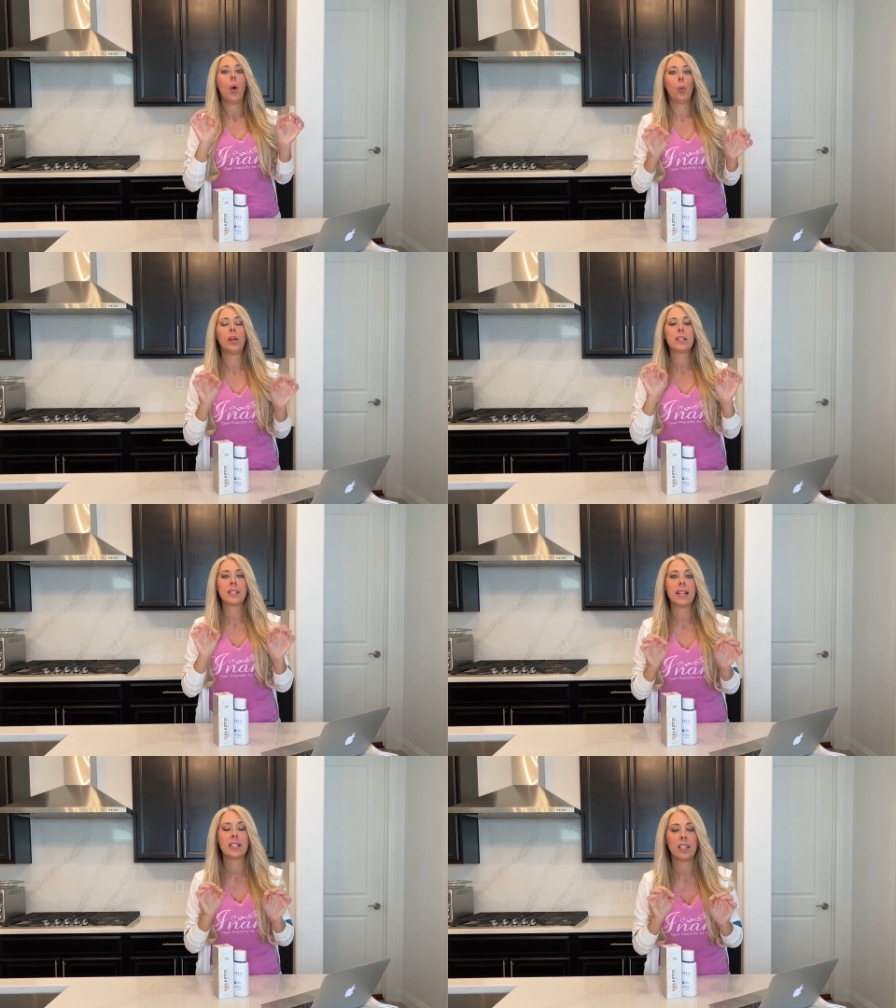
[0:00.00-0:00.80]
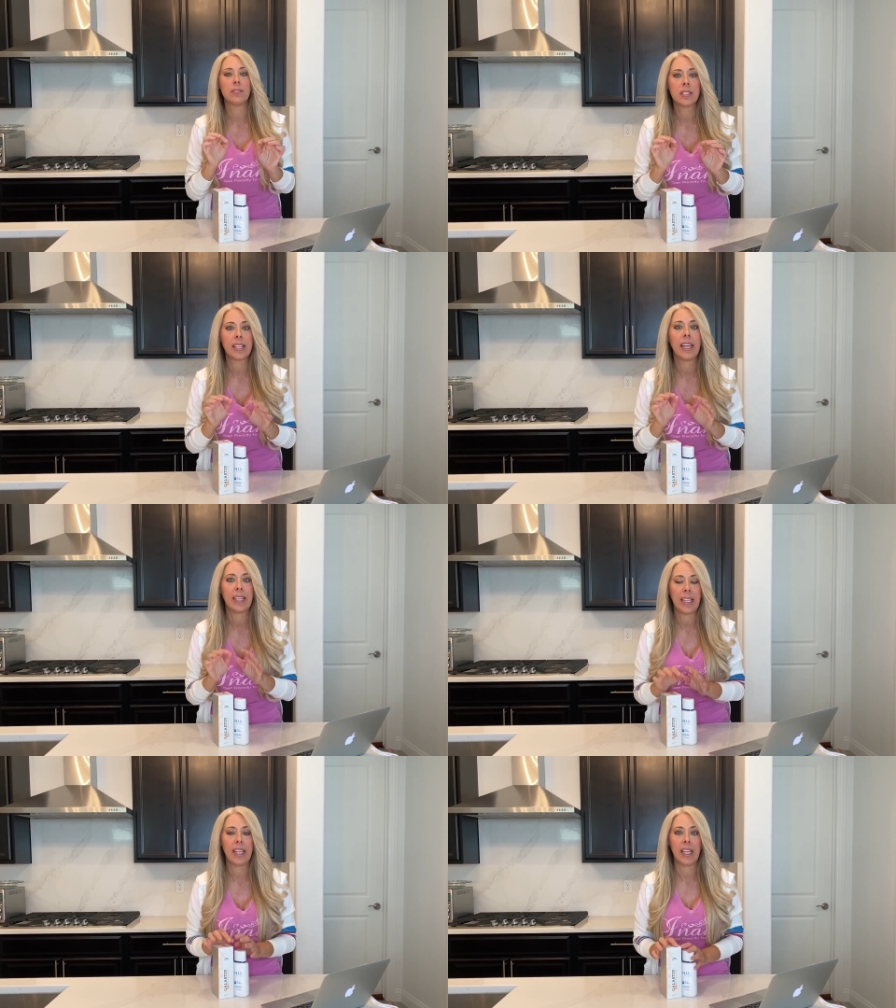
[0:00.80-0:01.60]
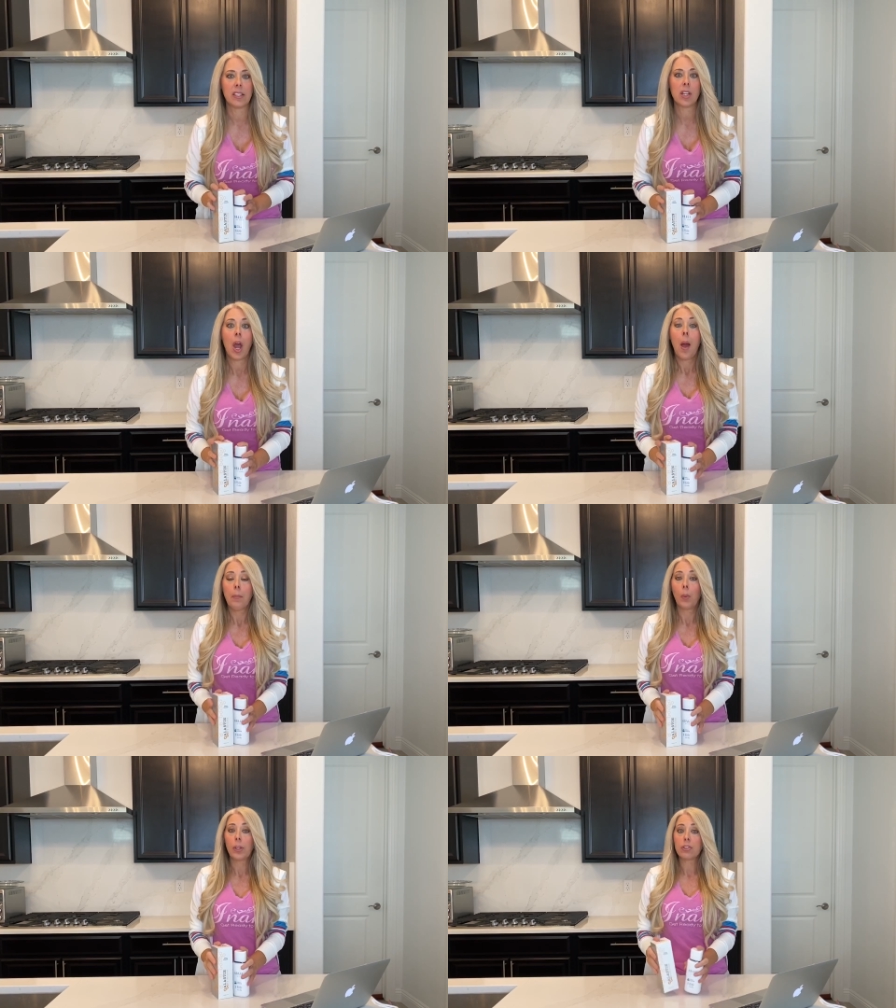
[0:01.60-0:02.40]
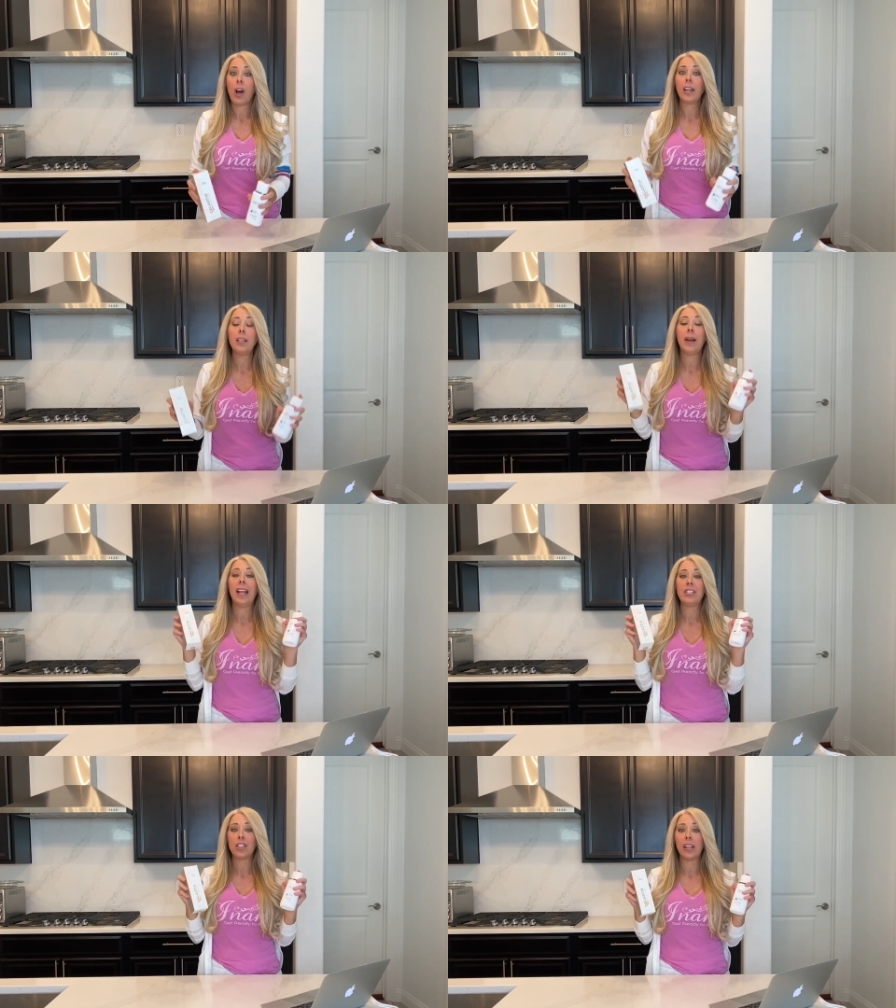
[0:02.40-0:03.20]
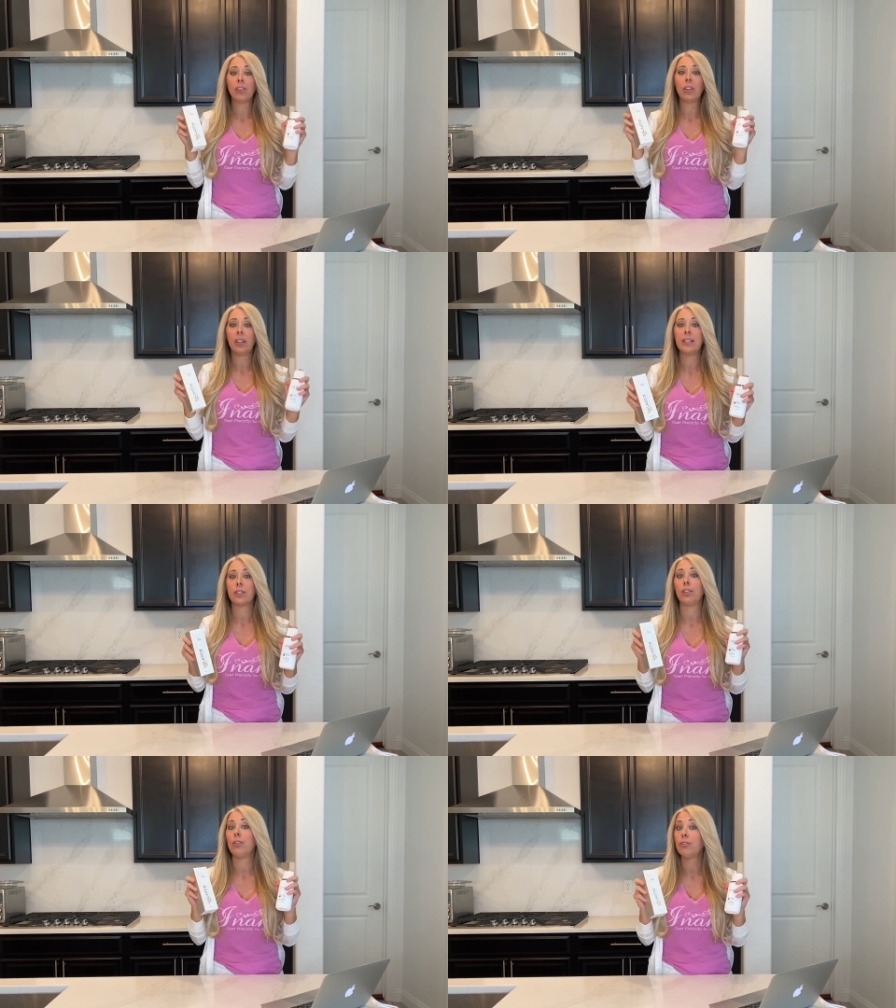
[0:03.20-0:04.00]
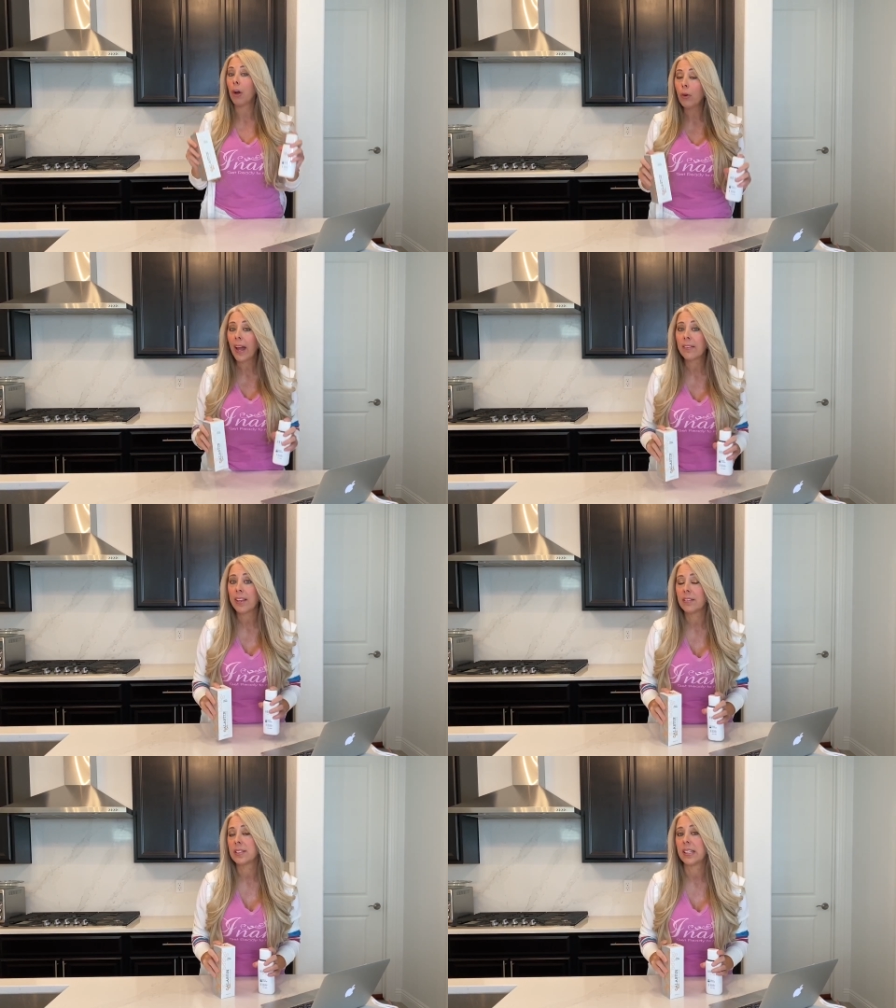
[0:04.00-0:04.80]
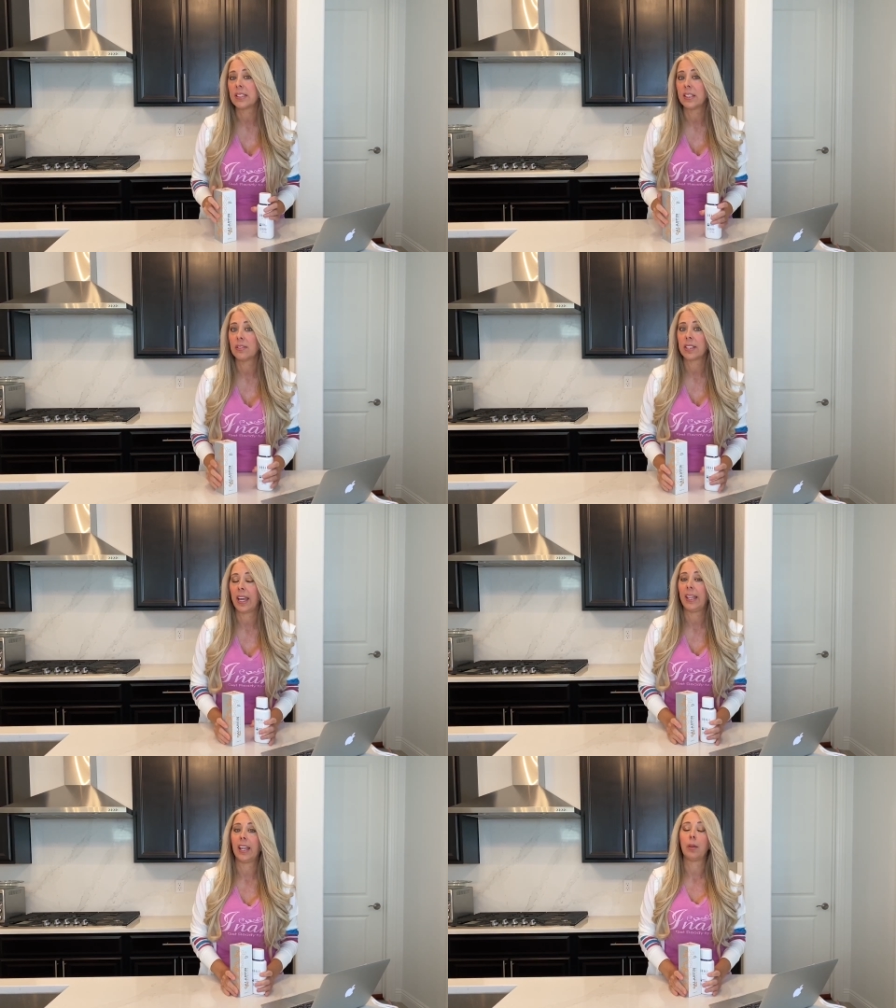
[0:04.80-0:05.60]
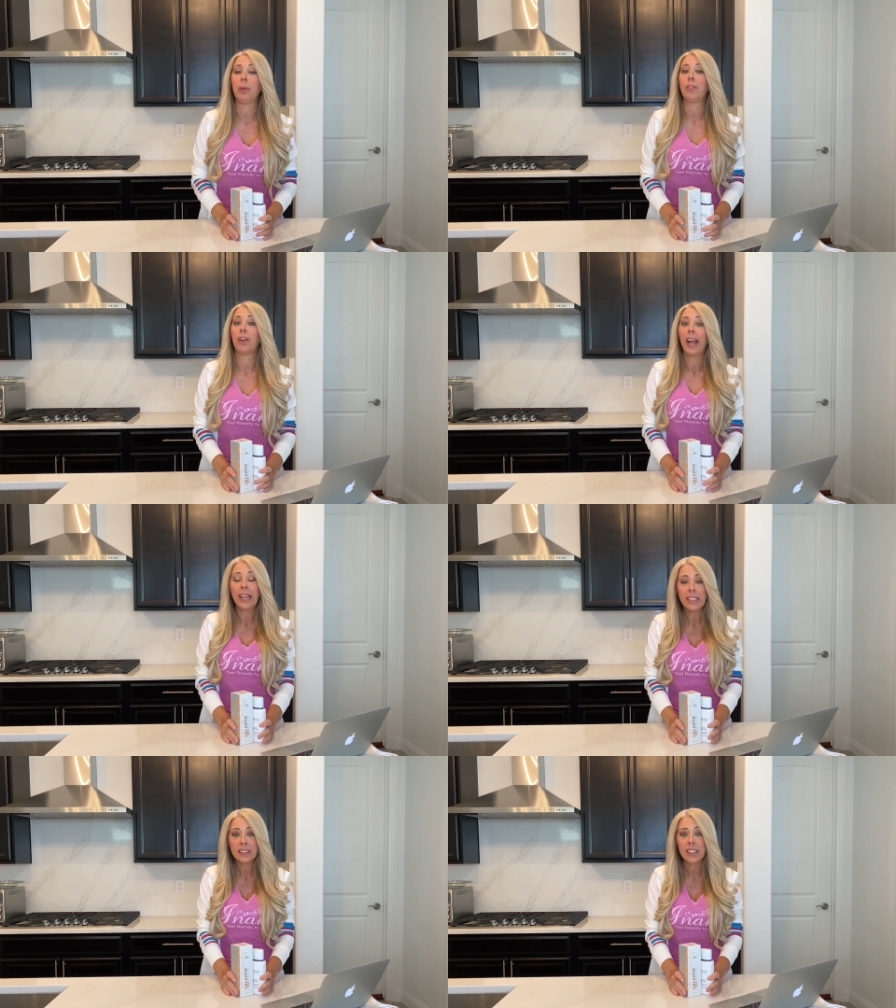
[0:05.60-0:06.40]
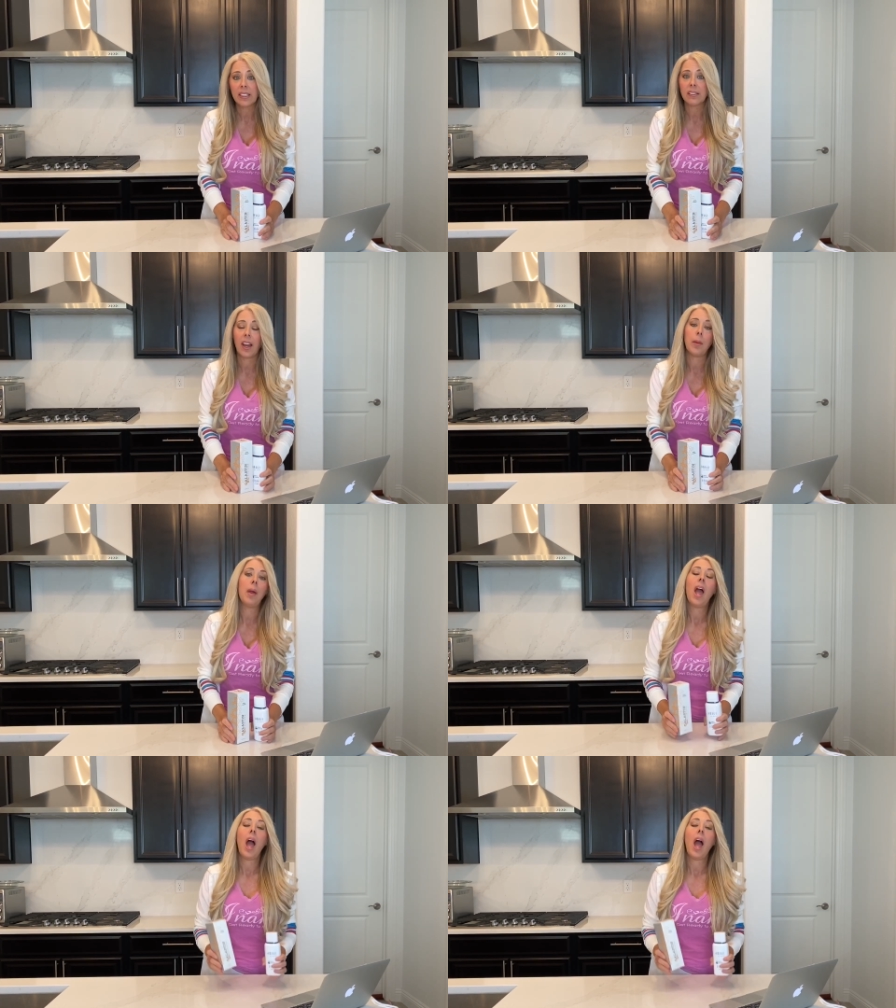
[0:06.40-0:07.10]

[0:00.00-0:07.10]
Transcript: what sensitive skin is. But when you're talking about a gentle cleanser, you don't have to have sensitive skin. It could be for any skin type.